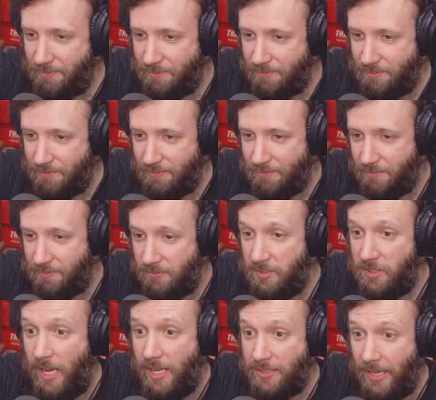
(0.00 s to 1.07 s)
Okay, here's a 10
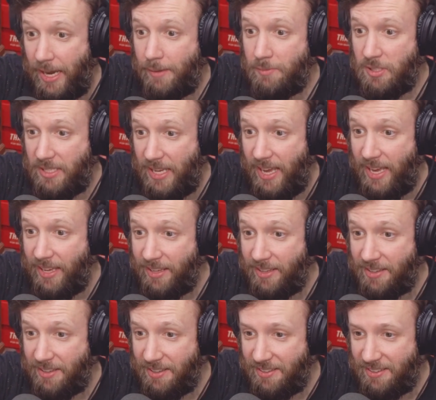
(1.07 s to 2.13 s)
very, times a day.
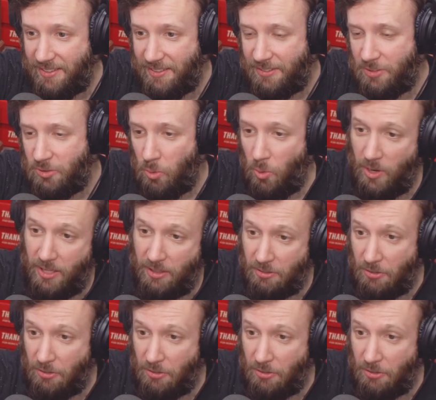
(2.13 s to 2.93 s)
Here's a really 20,